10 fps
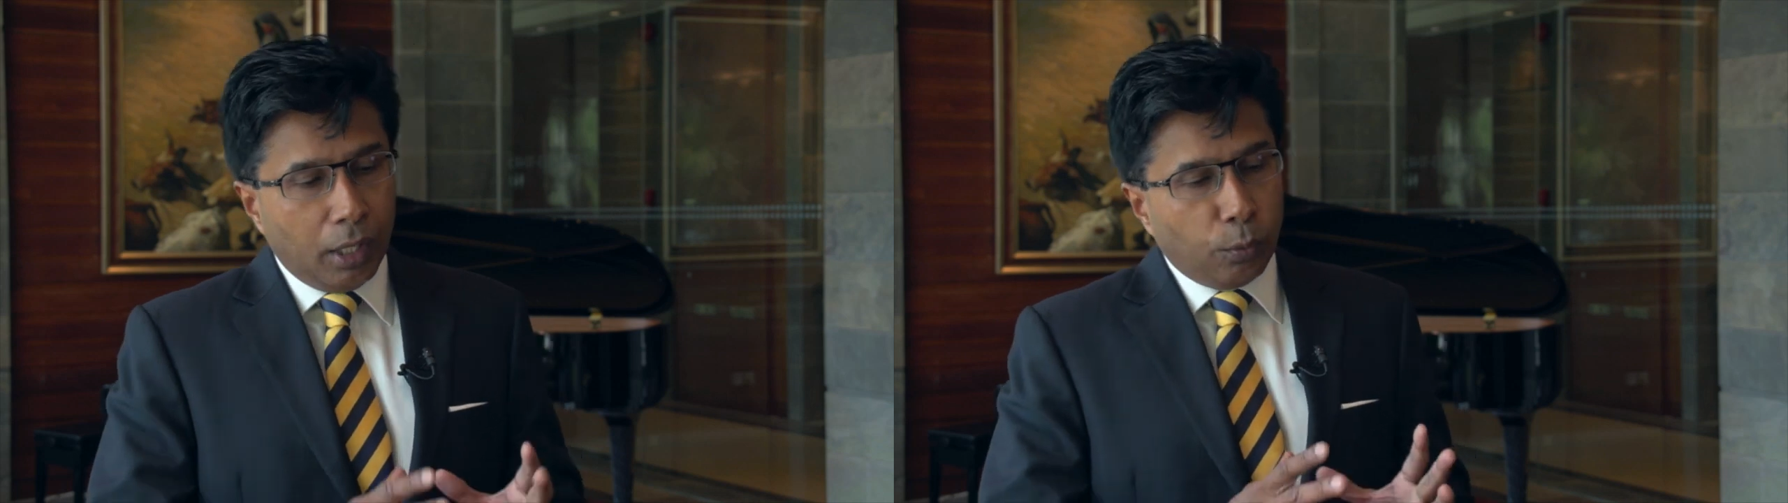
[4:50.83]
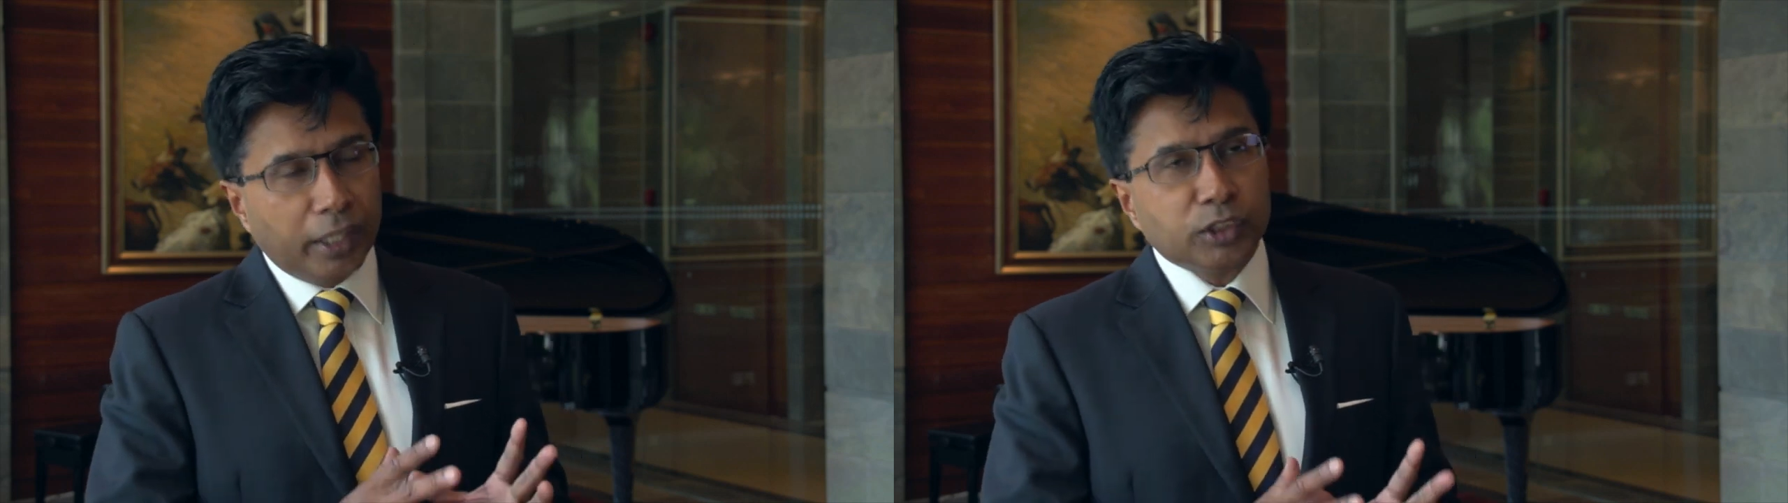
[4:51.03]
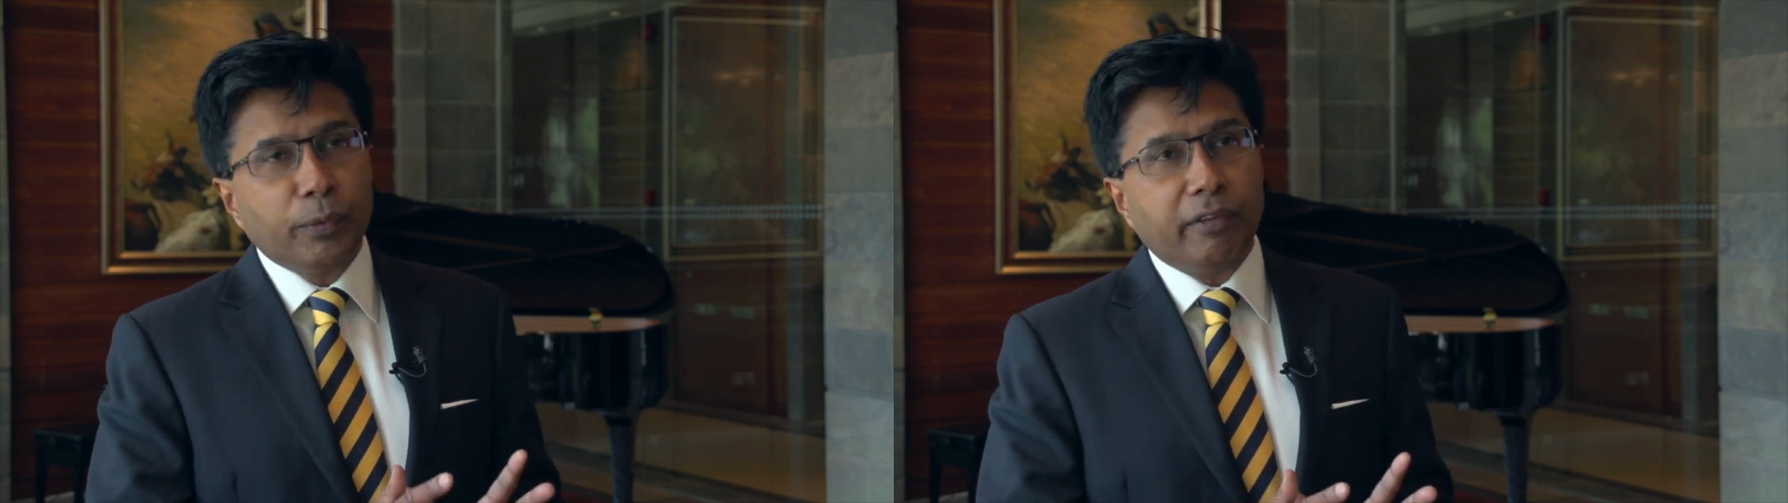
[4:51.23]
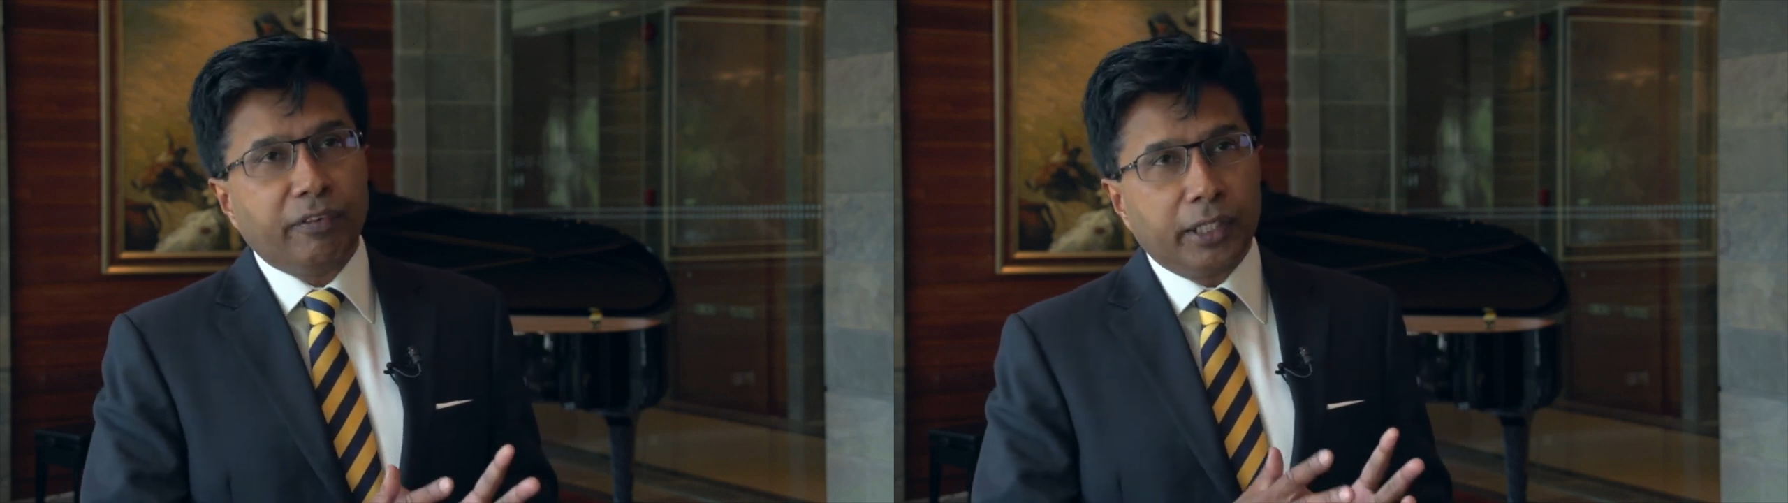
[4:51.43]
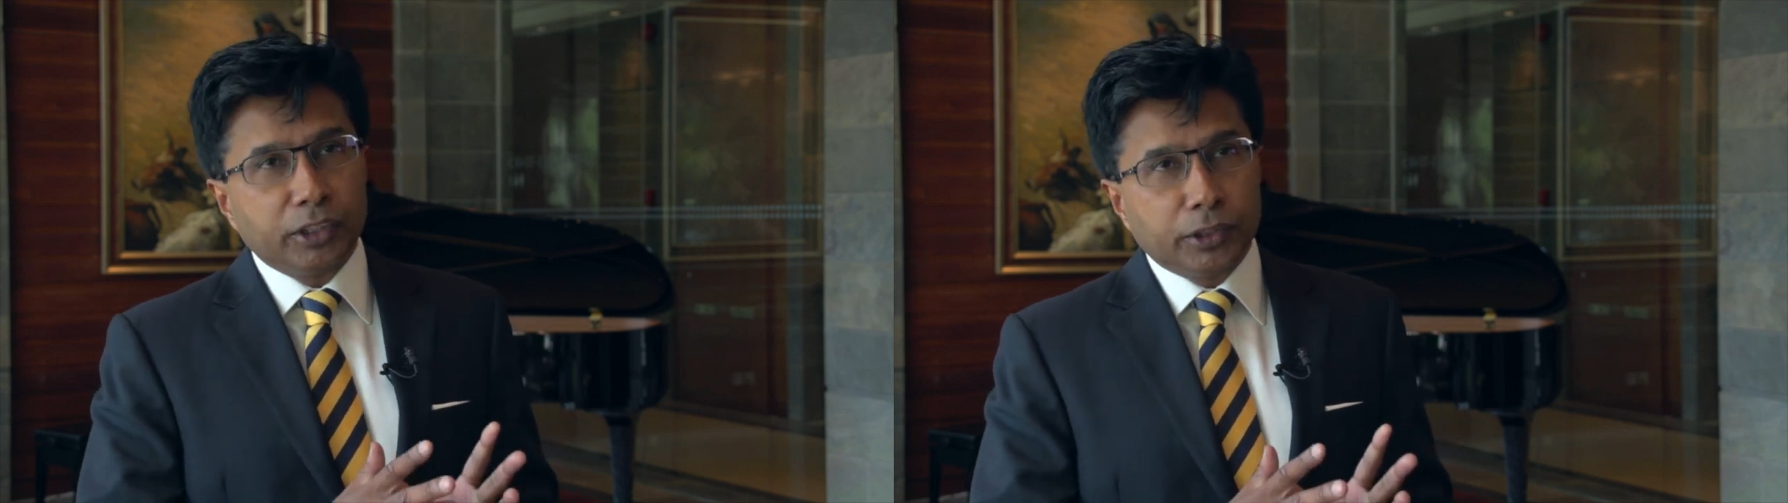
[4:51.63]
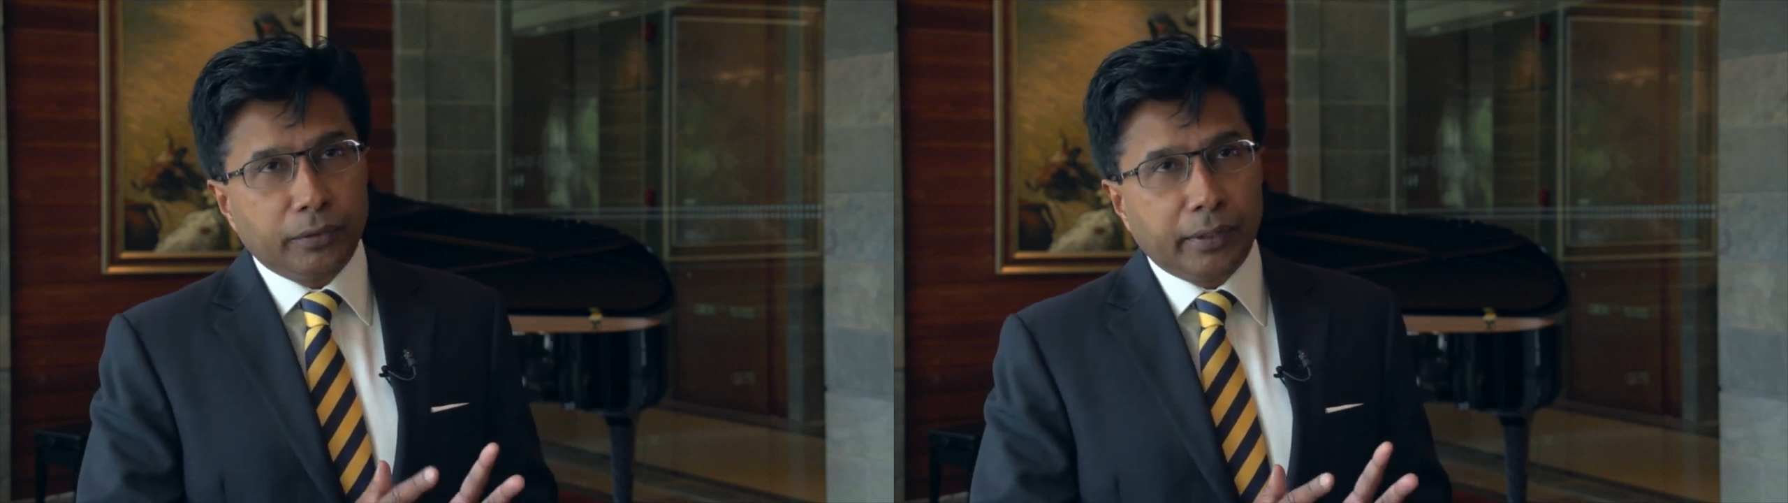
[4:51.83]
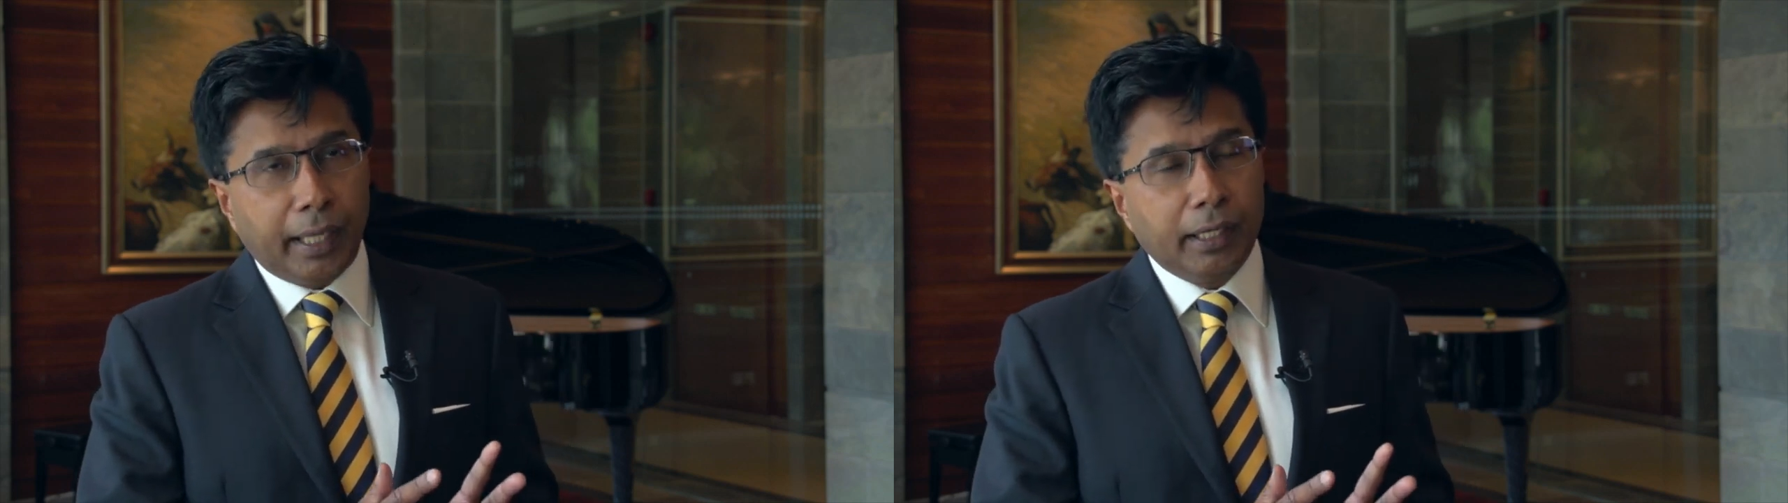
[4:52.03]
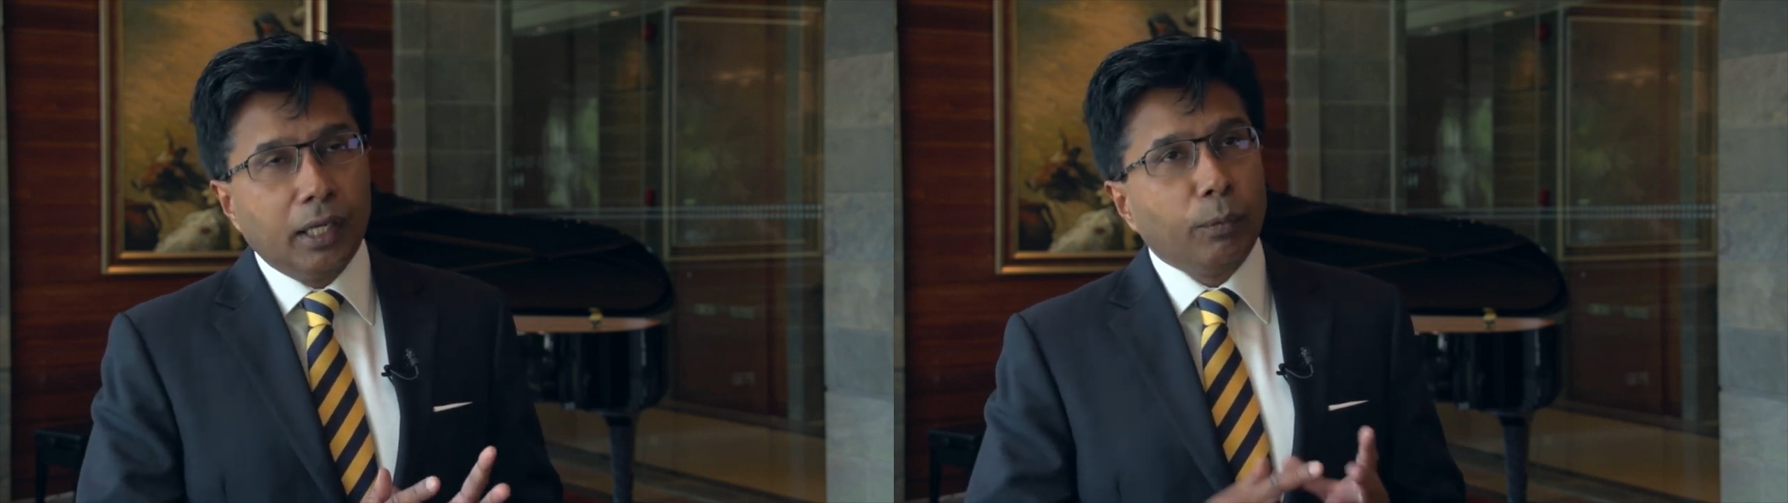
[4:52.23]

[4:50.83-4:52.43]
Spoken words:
Once we have understood that,